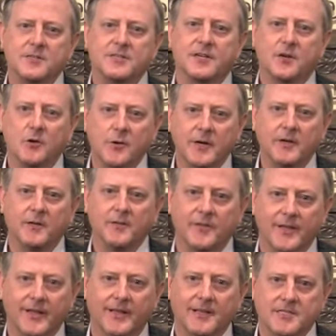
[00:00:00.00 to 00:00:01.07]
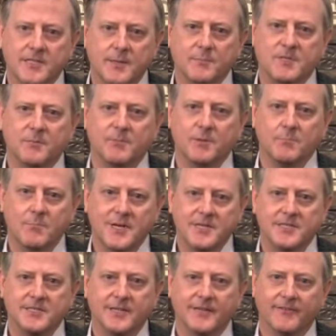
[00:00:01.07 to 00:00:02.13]
is a critical thing that seems to be
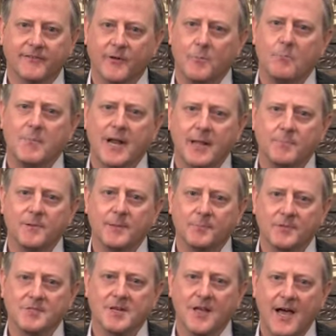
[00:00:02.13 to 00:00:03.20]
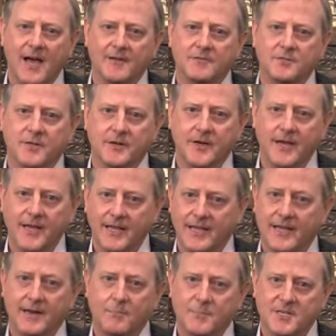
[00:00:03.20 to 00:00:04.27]
missing from many people's lives today
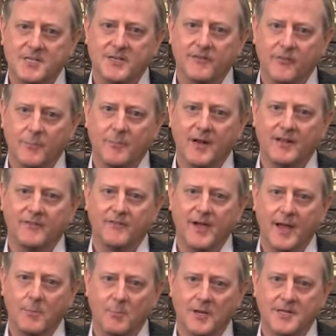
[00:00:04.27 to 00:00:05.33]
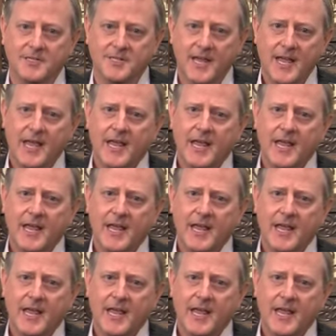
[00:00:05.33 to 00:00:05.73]
and missing from many families.